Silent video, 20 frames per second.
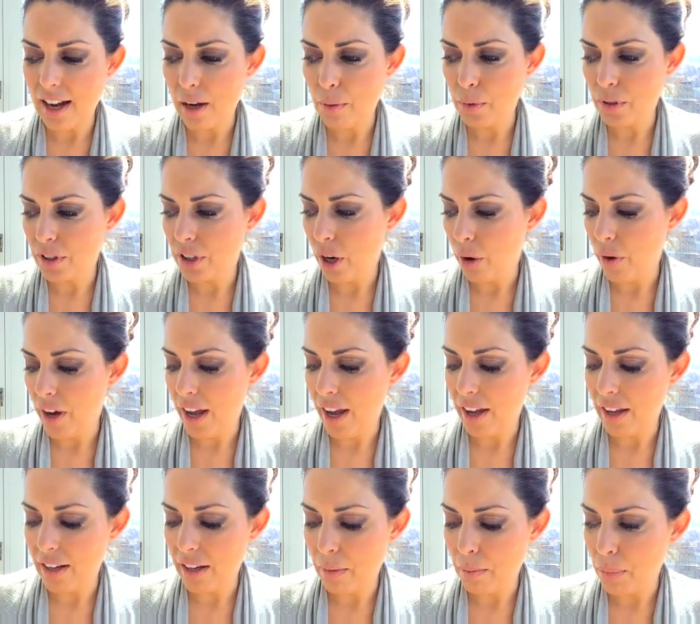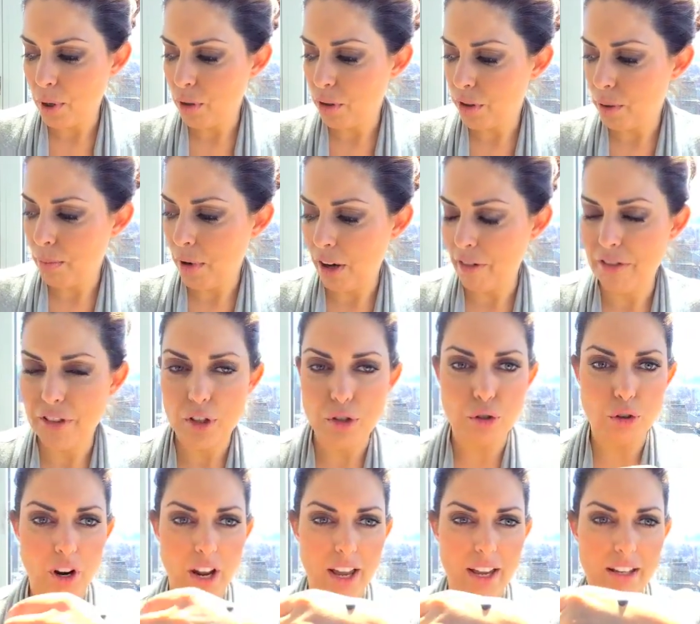I would go ahead and pull them off the
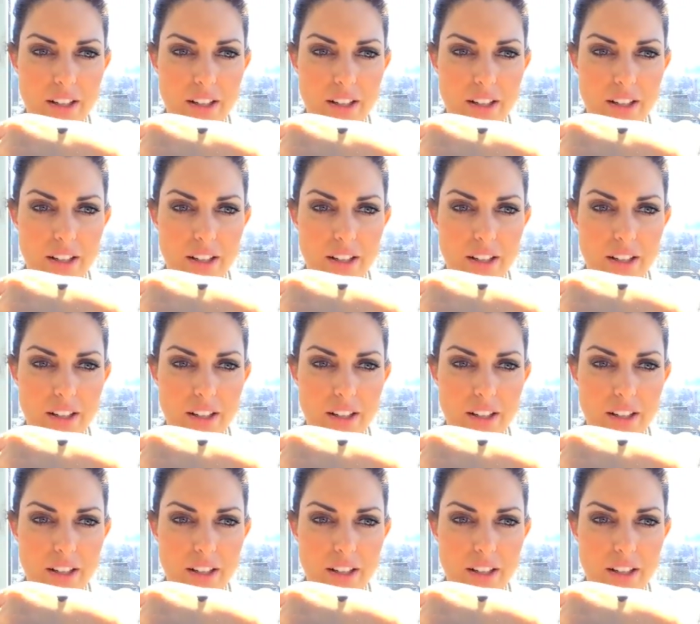tray